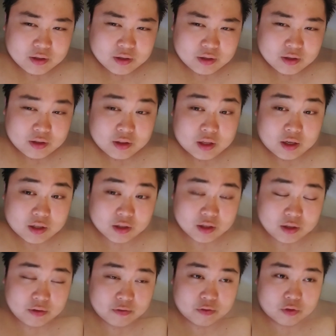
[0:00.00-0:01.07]

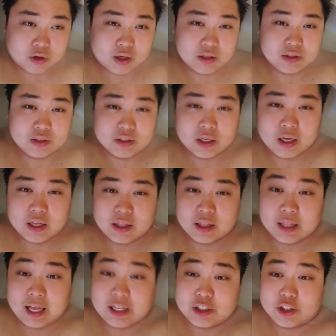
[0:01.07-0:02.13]
Luckily for us, the
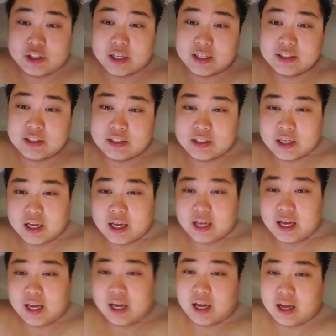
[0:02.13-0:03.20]
last chest,
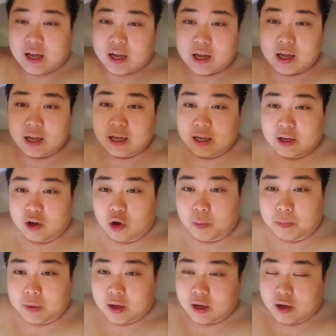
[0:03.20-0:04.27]

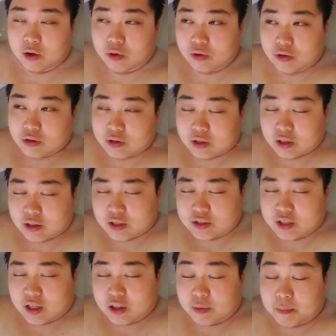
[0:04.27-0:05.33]
there's
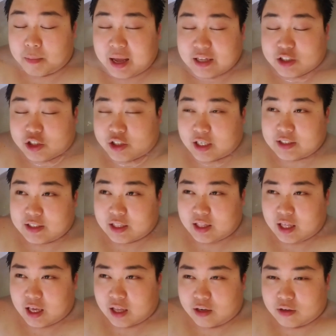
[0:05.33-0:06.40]
another magic chest at
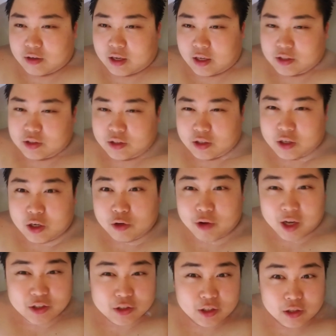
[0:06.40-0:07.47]
the end as a
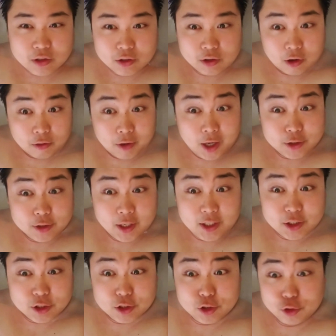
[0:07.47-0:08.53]

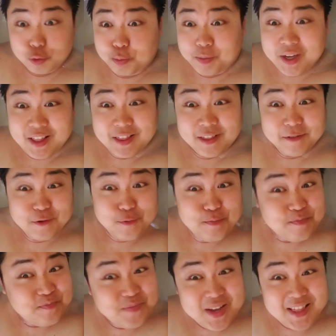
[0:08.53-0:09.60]
congratulations, you beat
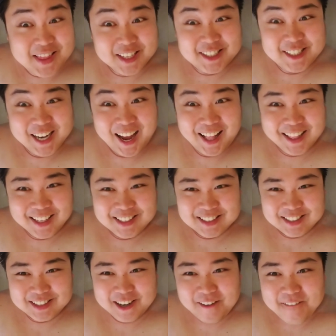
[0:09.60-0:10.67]
the
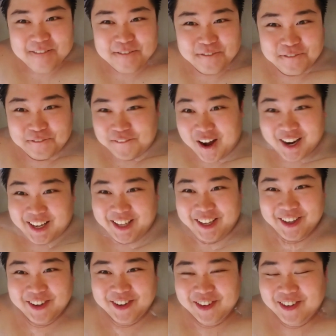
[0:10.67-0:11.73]
challenge. Fuck
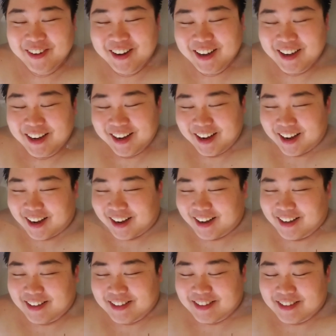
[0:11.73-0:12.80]
you.
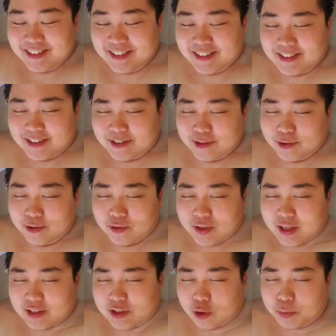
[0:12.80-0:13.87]
So we
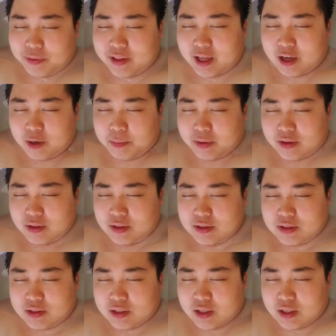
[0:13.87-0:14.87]
get to open that up at least.